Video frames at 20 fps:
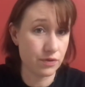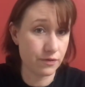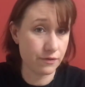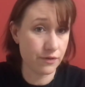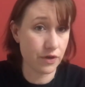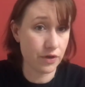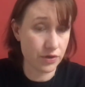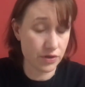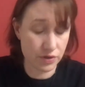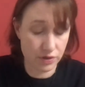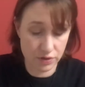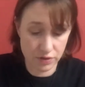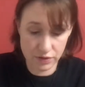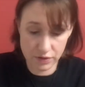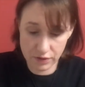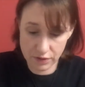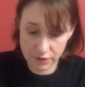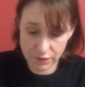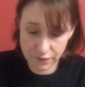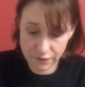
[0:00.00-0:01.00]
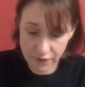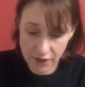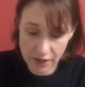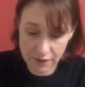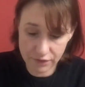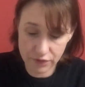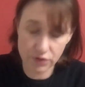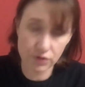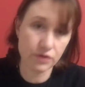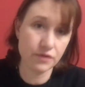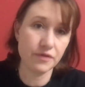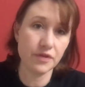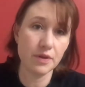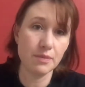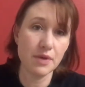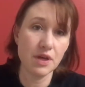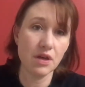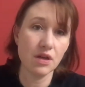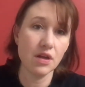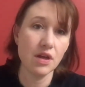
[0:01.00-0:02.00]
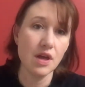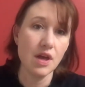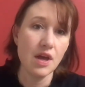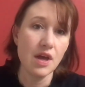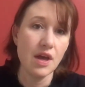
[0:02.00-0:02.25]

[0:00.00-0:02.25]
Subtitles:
first, the 5-year-old female,